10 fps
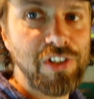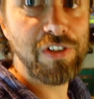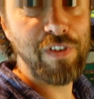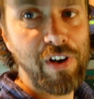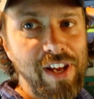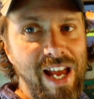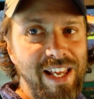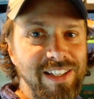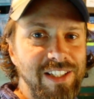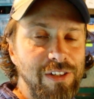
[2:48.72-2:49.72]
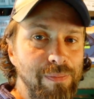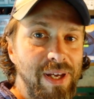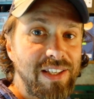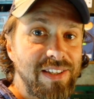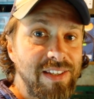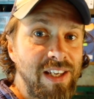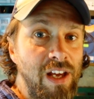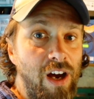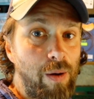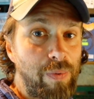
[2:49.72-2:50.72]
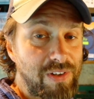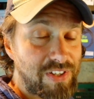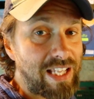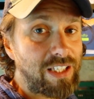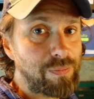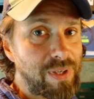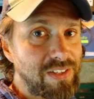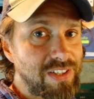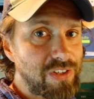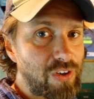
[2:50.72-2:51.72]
just very handy to mix up our salad mixes